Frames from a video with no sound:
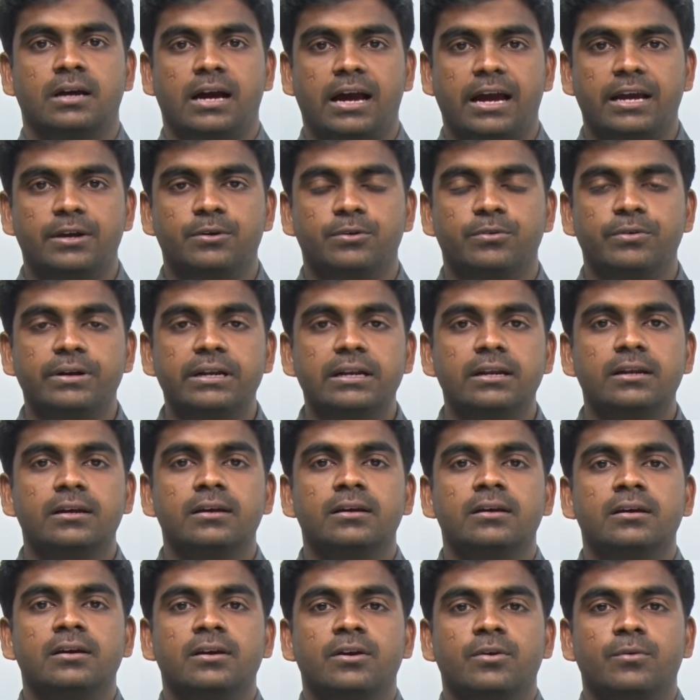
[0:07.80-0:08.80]
Hi everyone,
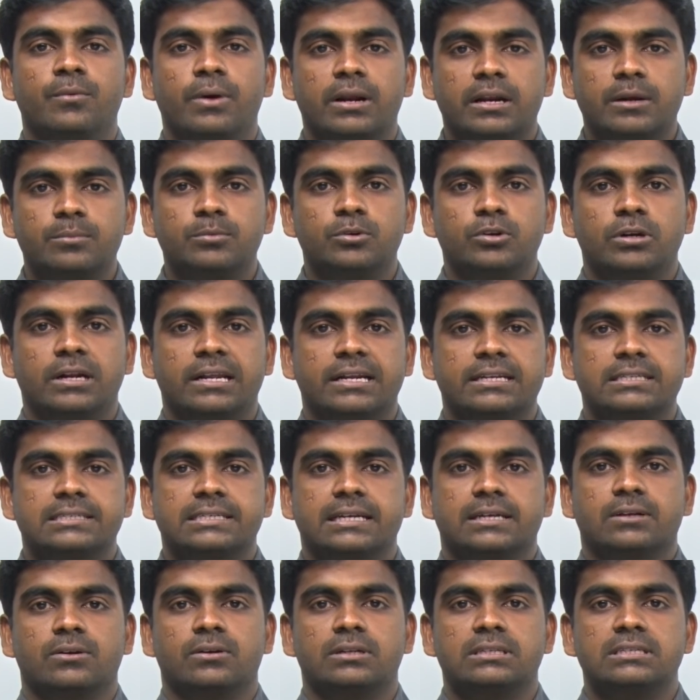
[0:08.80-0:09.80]
welcome to Naresh
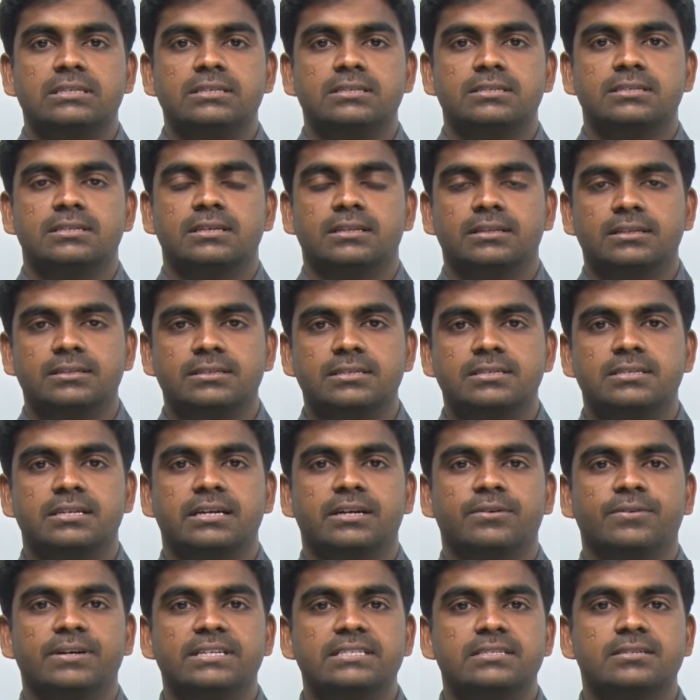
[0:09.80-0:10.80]
Technologies. This is
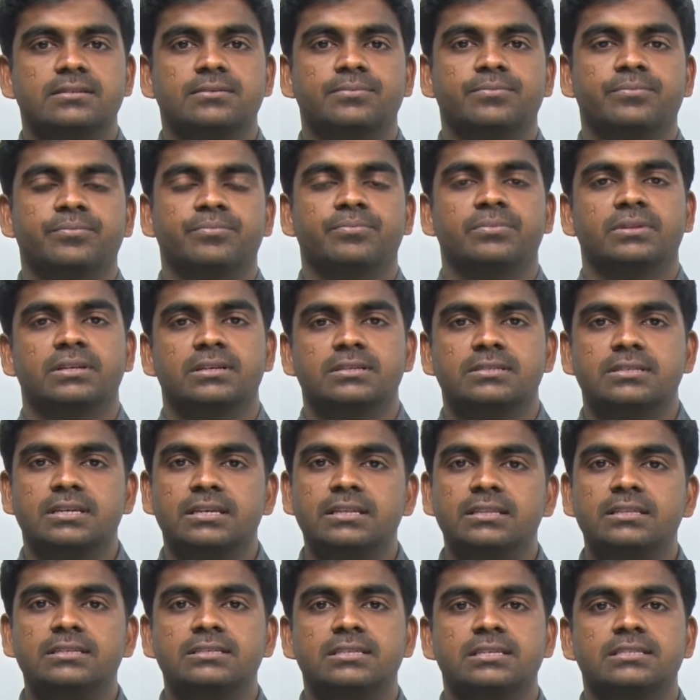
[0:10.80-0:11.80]
Srinivas.
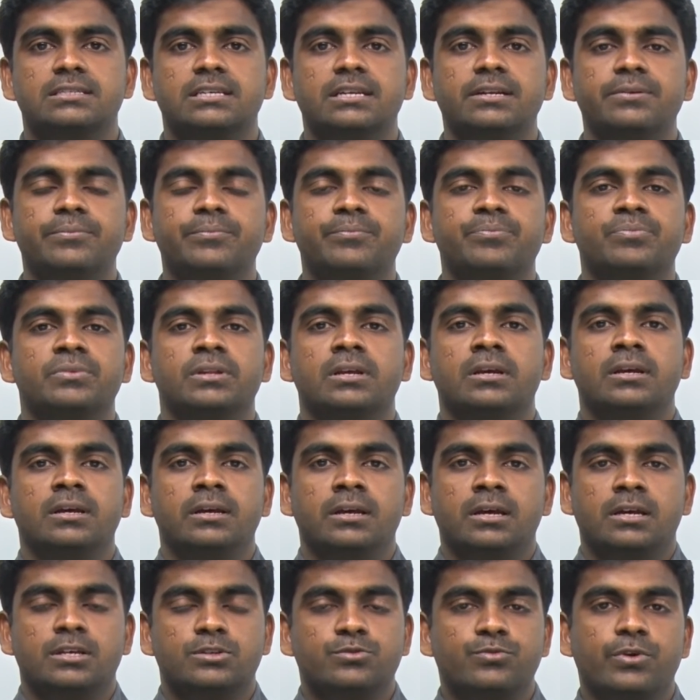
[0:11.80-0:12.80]
In this session,
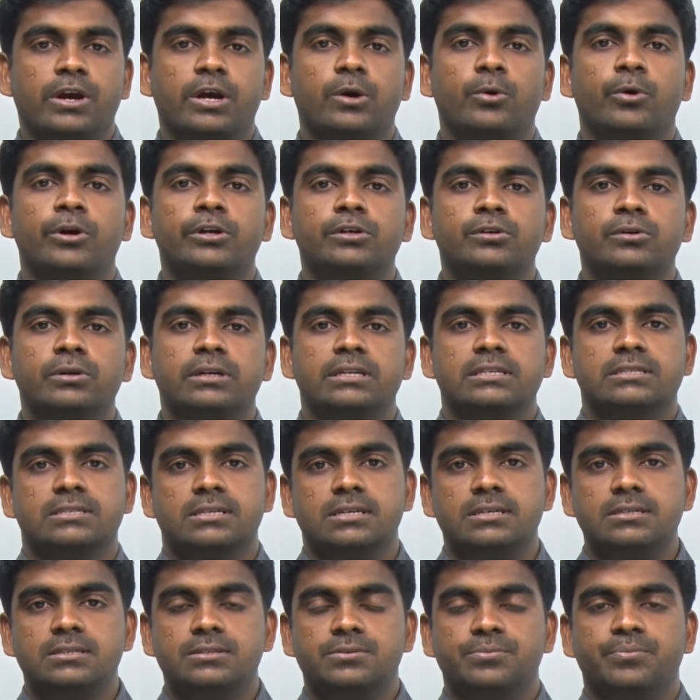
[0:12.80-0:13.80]
we are going to
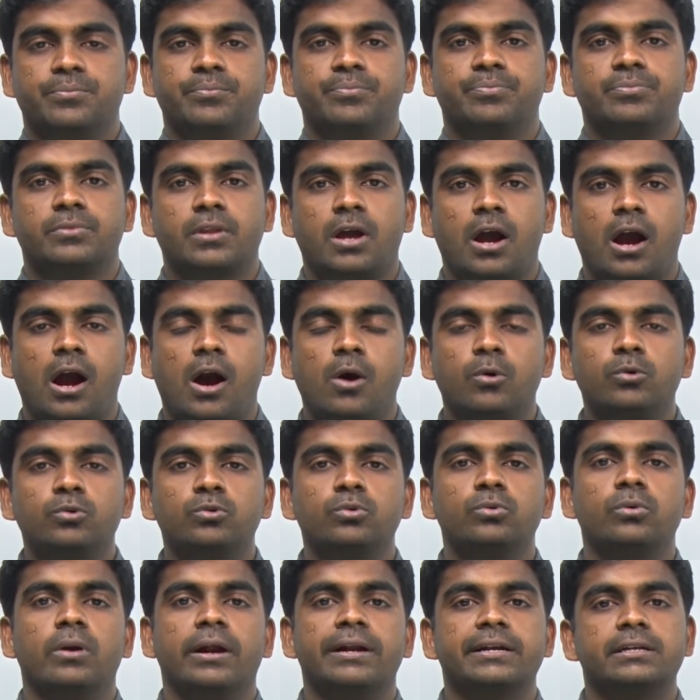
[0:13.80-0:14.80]
discuss how
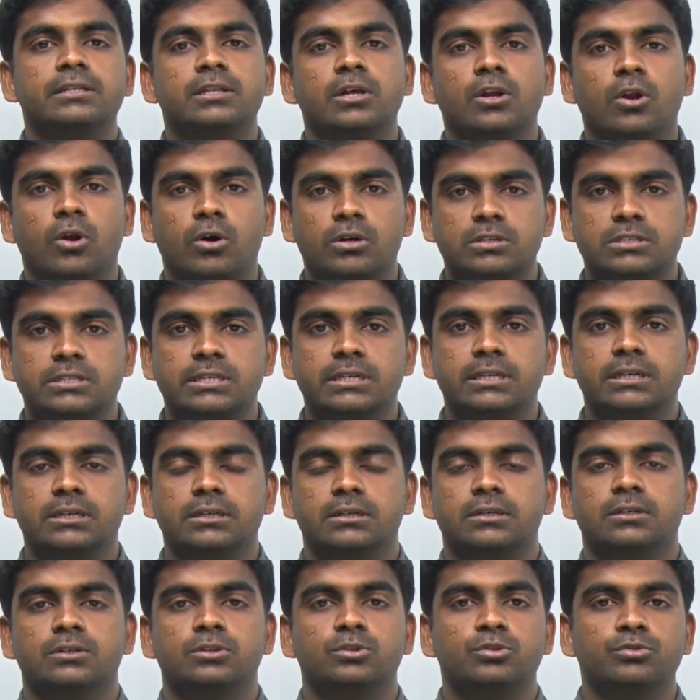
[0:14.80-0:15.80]
to write the logic
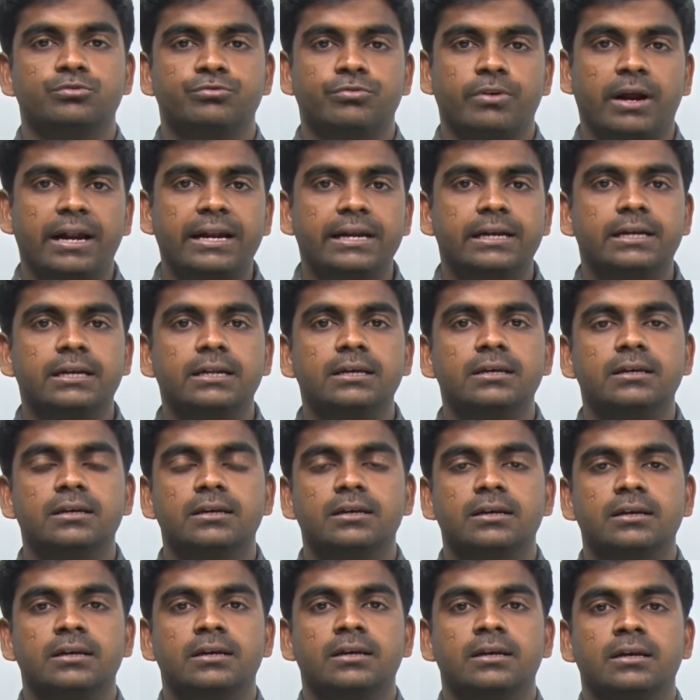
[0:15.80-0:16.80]
to find
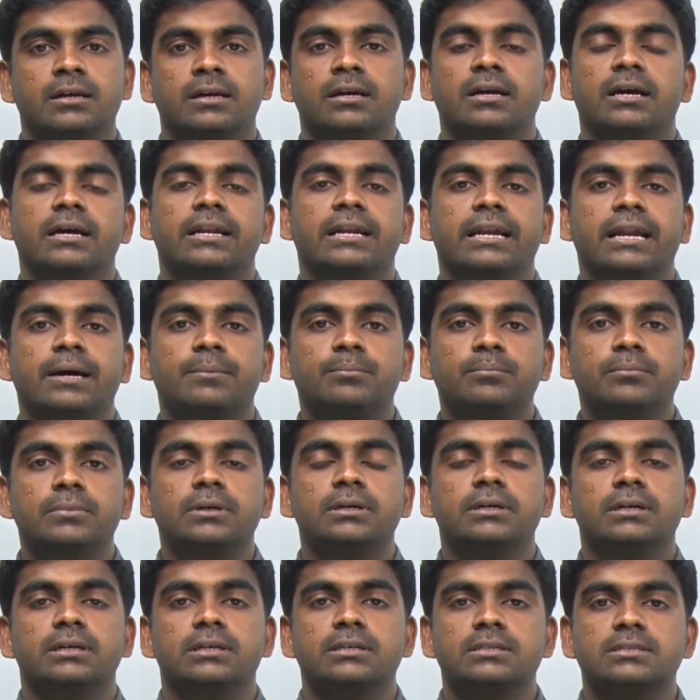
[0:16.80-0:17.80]
a
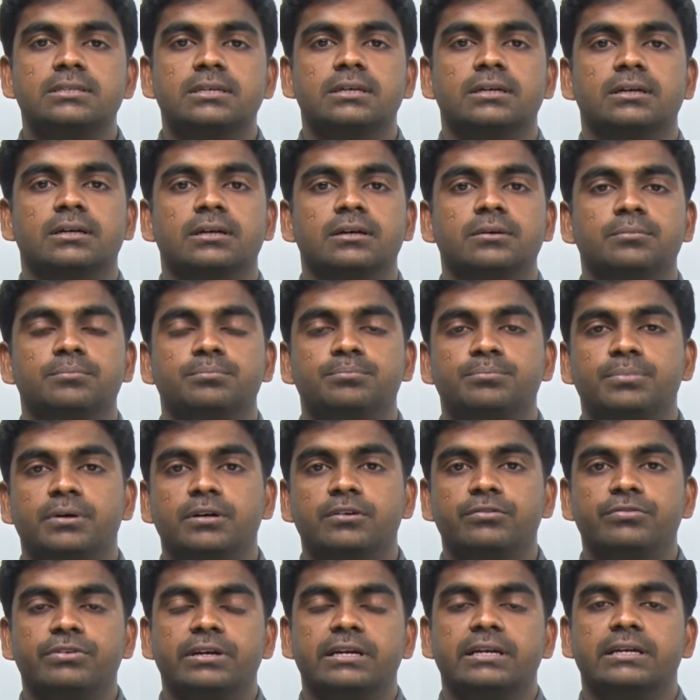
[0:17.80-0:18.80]
number is a
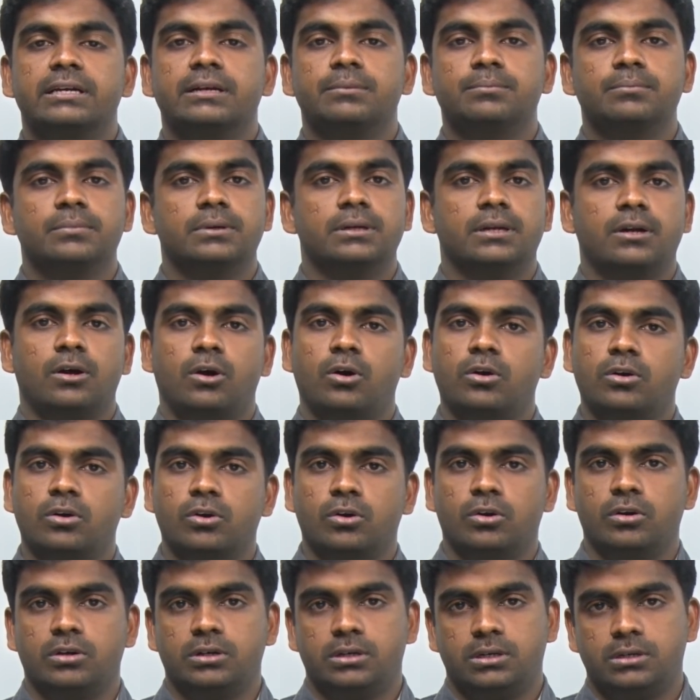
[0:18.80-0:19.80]
perfect number or
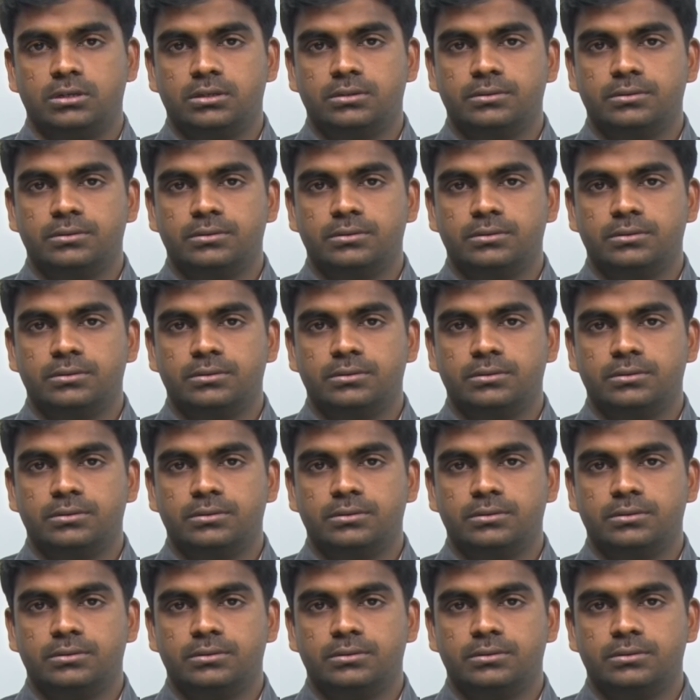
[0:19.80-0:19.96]
not.